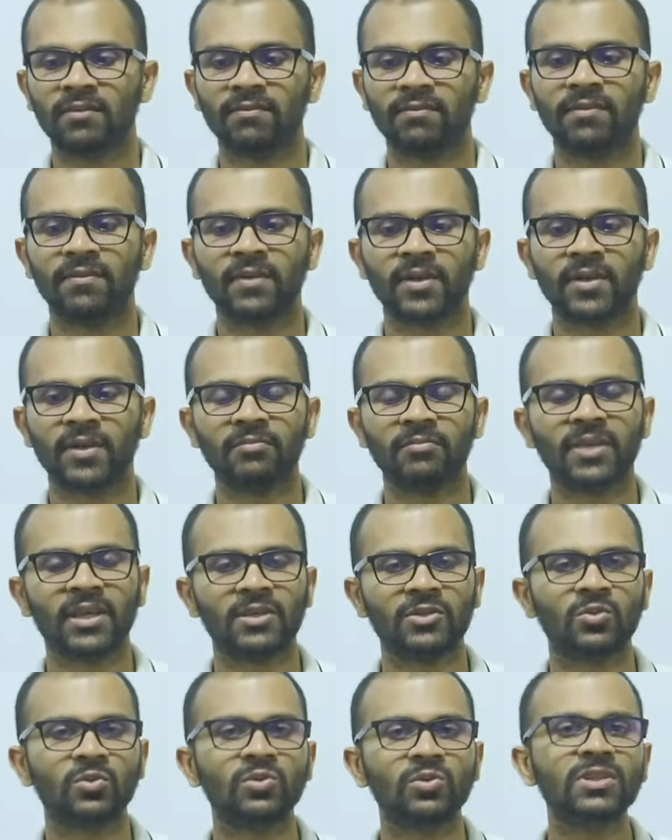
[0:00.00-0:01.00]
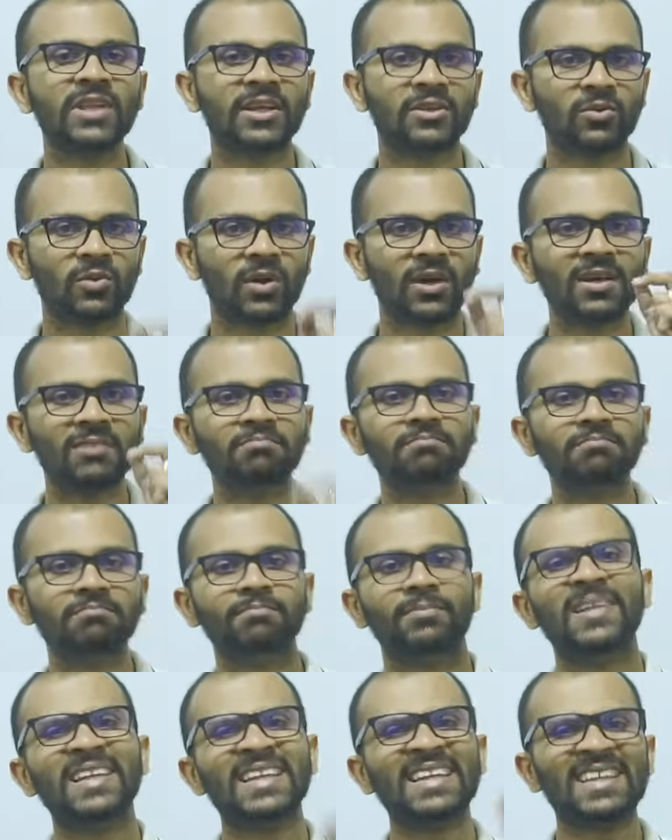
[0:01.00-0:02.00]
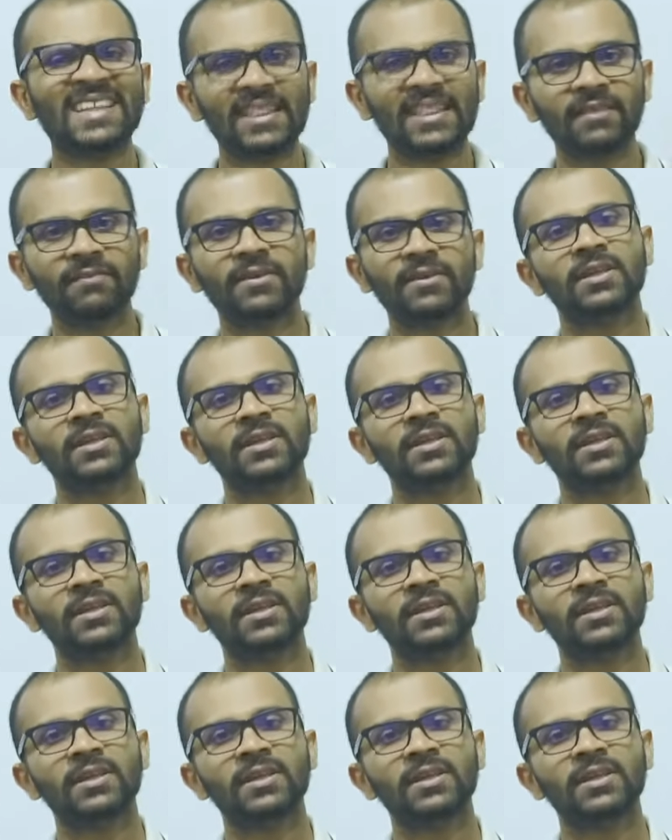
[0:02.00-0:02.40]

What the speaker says: Make sure that you are completing the work